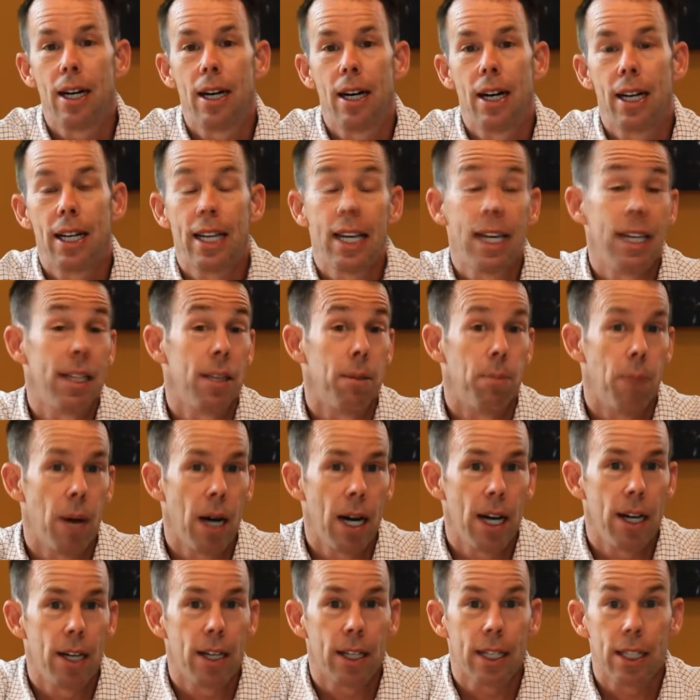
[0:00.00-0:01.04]
again, the
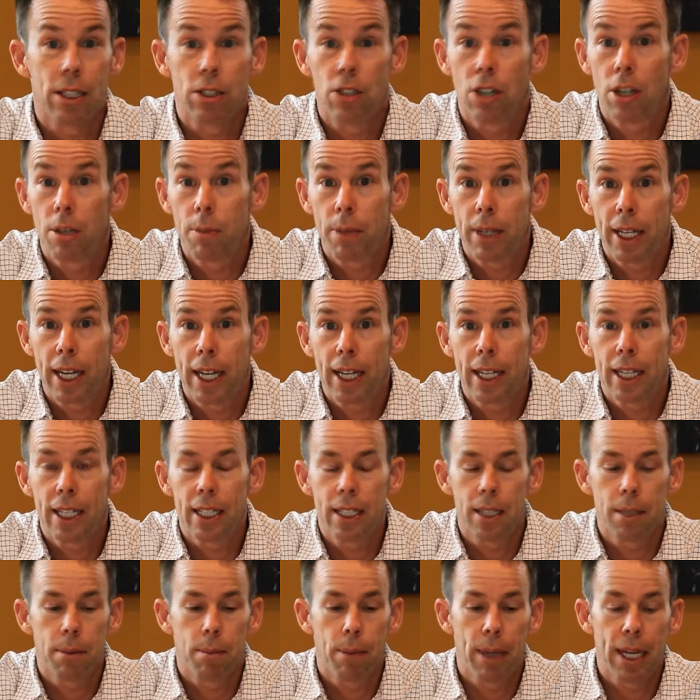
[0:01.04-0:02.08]
buyer can terminate
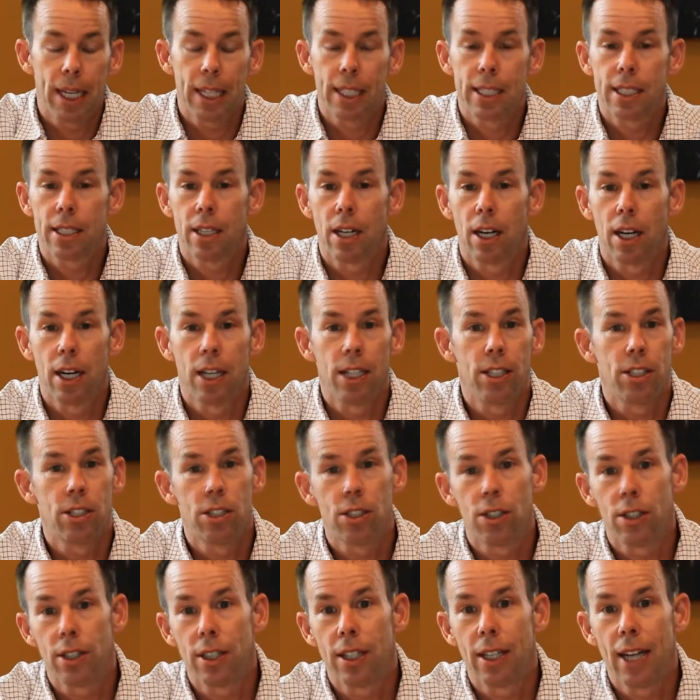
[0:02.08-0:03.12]
it based on
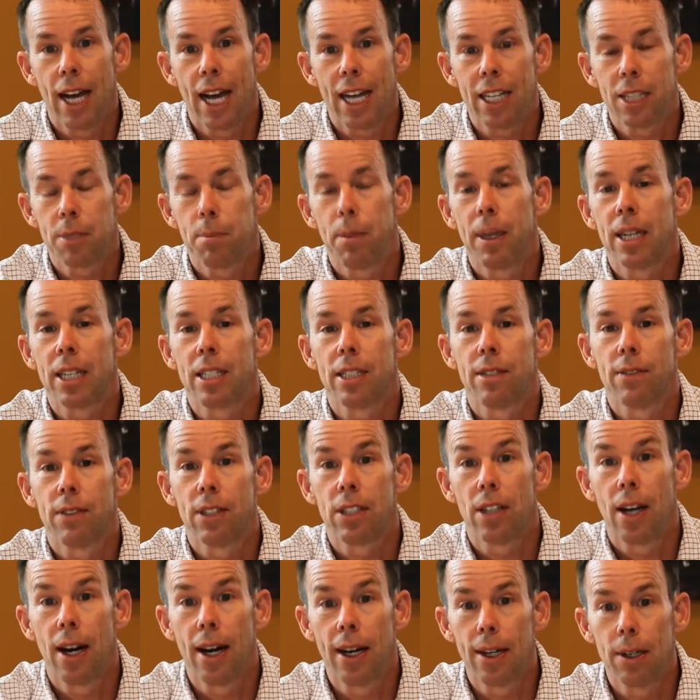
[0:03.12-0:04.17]
certain aspects of the
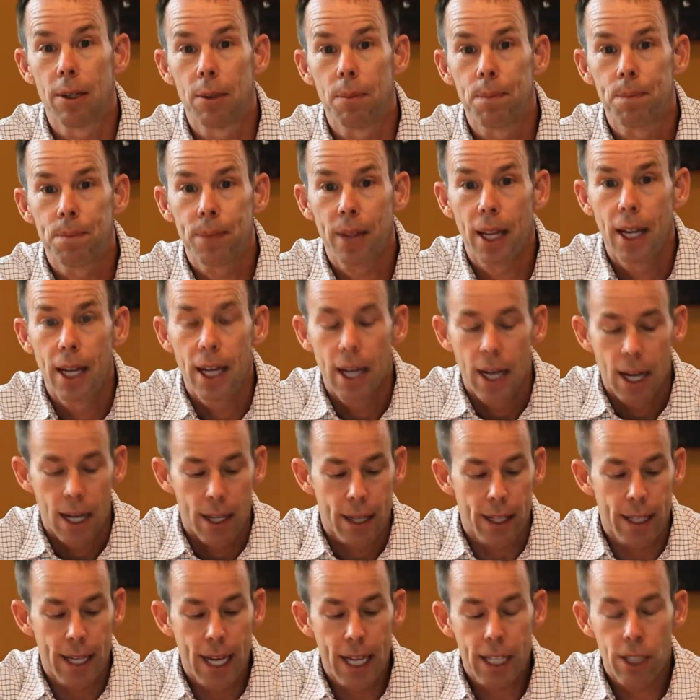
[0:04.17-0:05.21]
title.
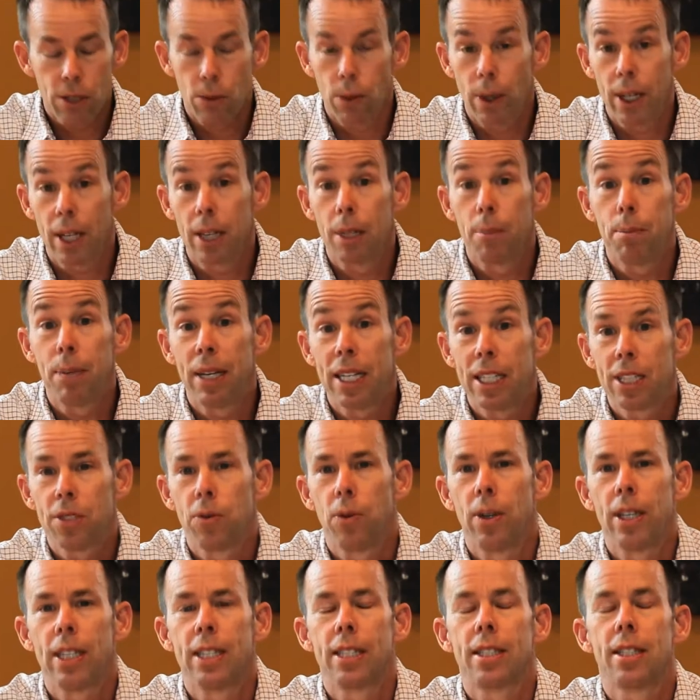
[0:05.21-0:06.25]
The next one, and the biggest
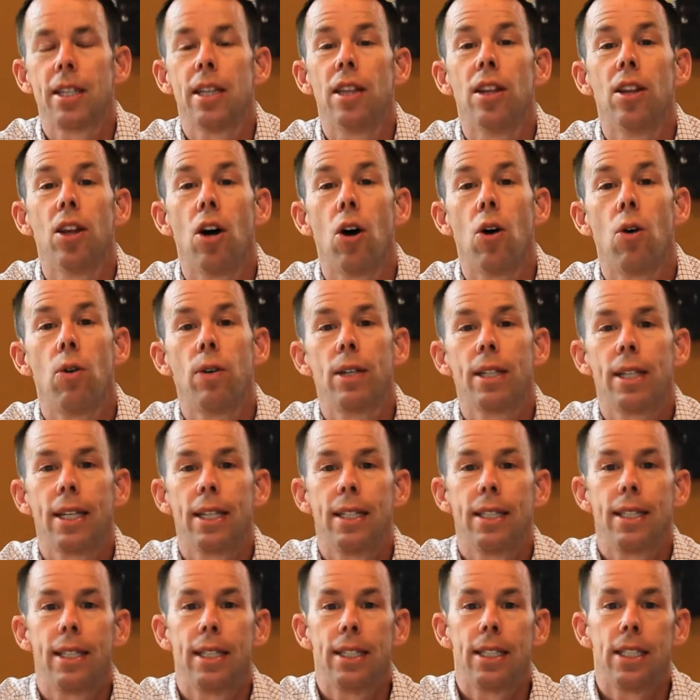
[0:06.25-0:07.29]
one, is the loan
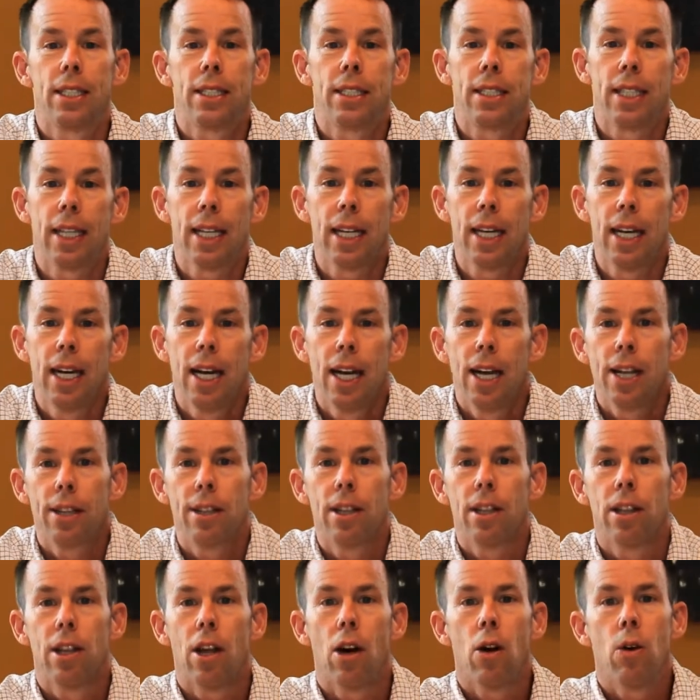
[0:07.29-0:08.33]
contingency. The
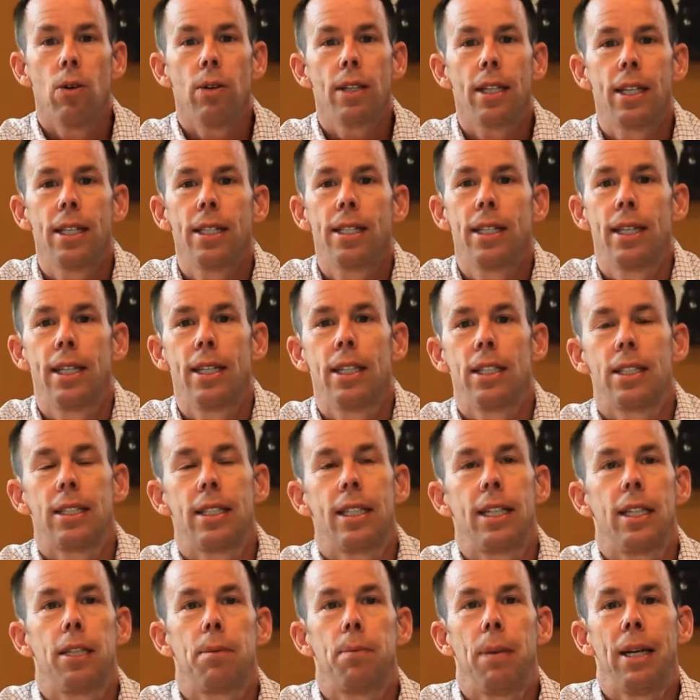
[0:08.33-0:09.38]
loan
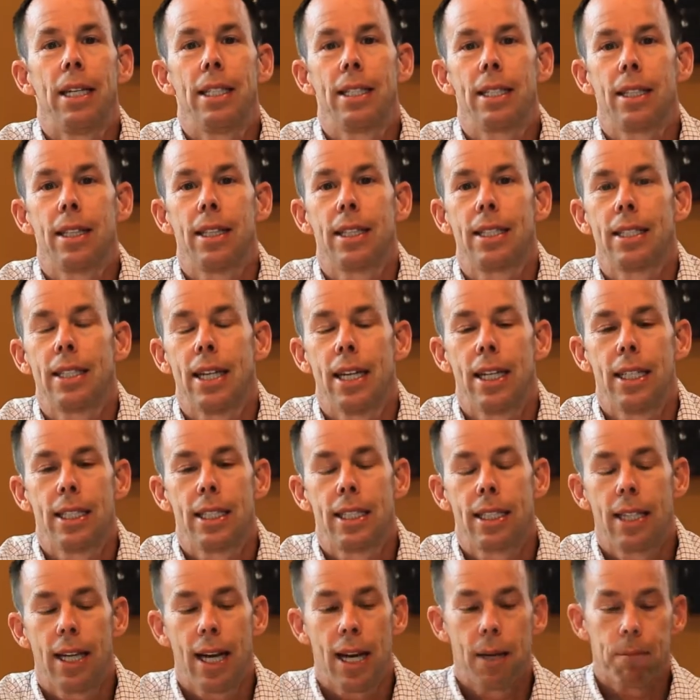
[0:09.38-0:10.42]
contingency basically says
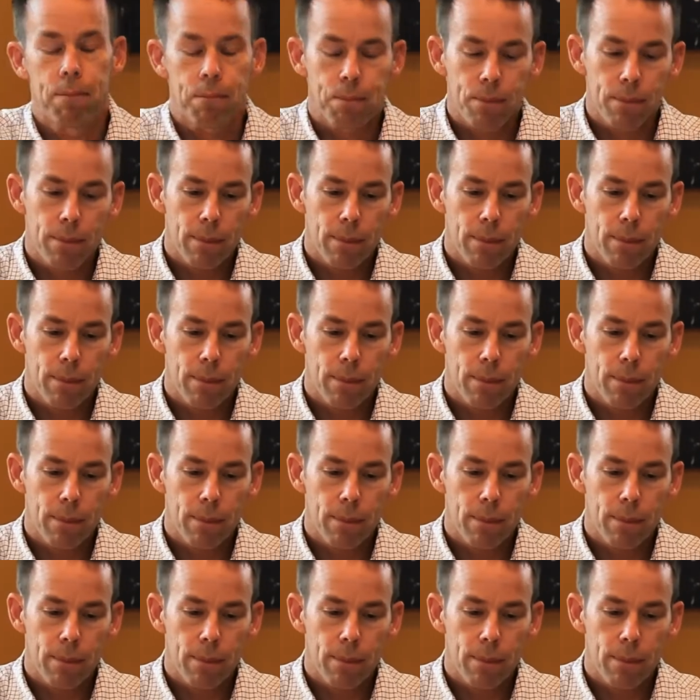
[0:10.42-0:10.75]
that